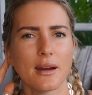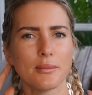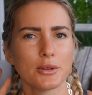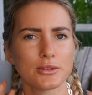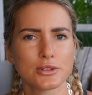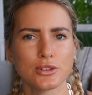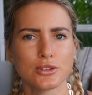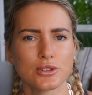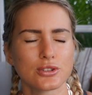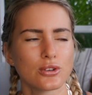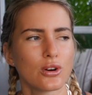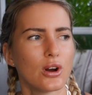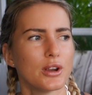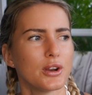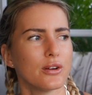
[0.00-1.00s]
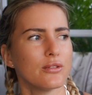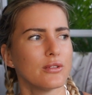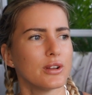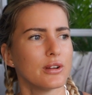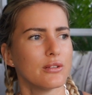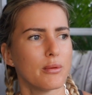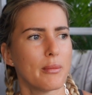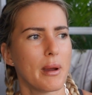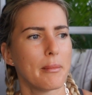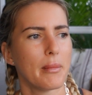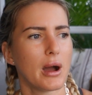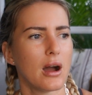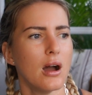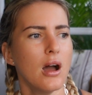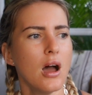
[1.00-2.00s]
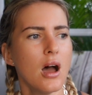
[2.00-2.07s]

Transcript: I'm not too sure, I don't really remember.